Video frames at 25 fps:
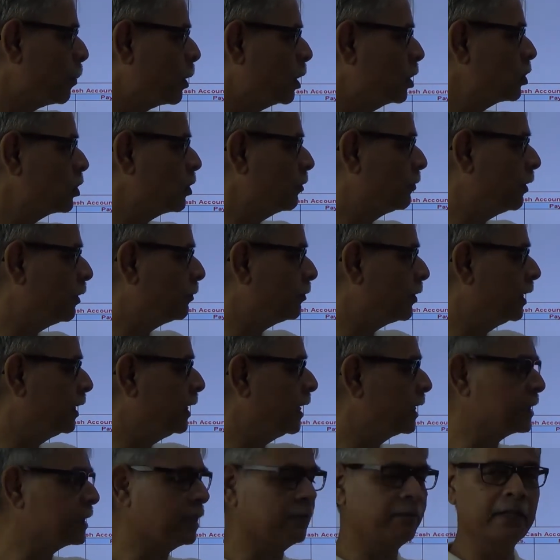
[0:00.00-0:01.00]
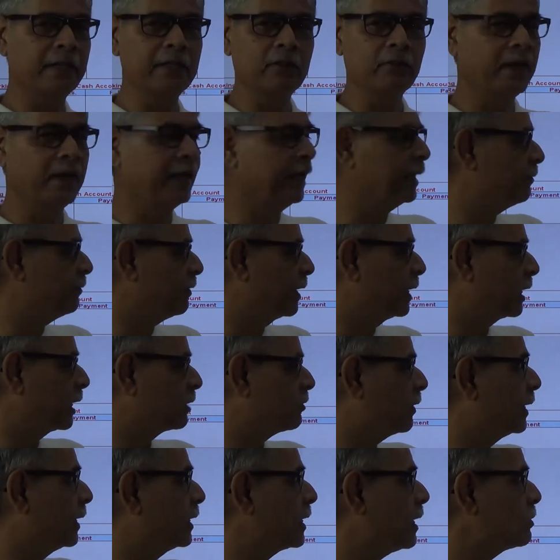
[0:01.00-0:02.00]
So 15 is are 120, 1 lakh
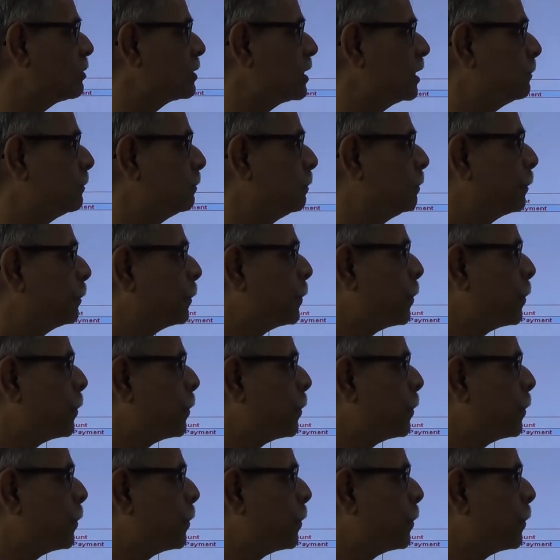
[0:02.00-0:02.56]
20,000.